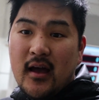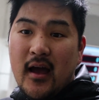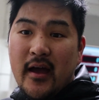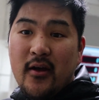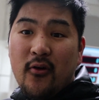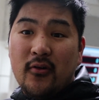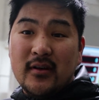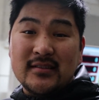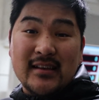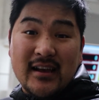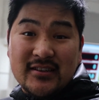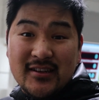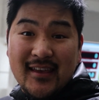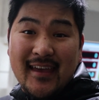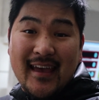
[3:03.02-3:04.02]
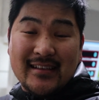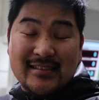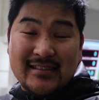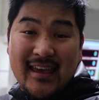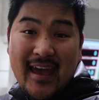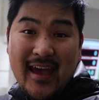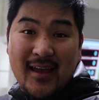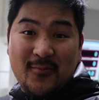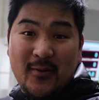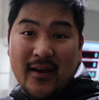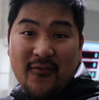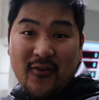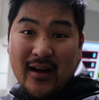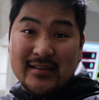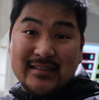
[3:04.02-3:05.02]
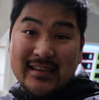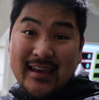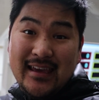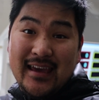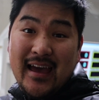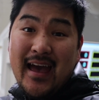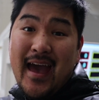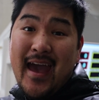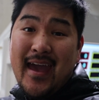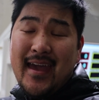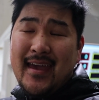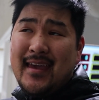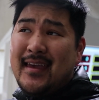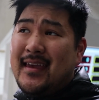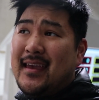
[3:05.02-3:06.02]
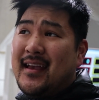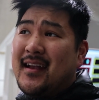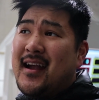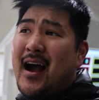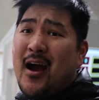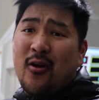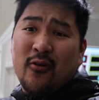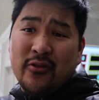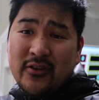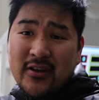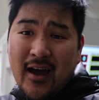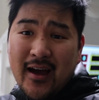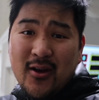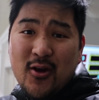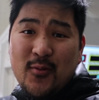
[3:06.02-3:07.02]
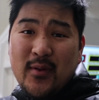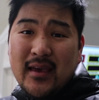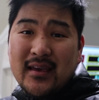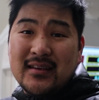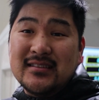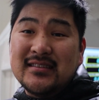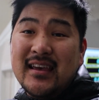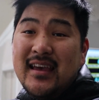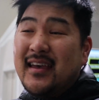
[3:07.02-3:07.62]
I always actually get scared whenever I see a car on the dyno because